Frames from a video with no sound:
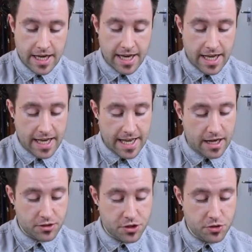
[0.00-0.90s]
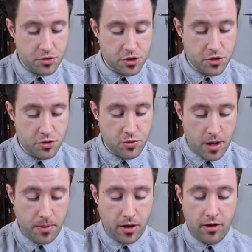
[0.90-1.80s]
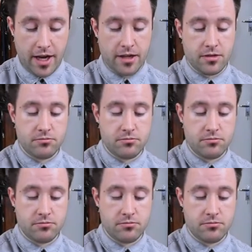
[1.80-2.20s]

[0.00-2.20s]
It allows you to apply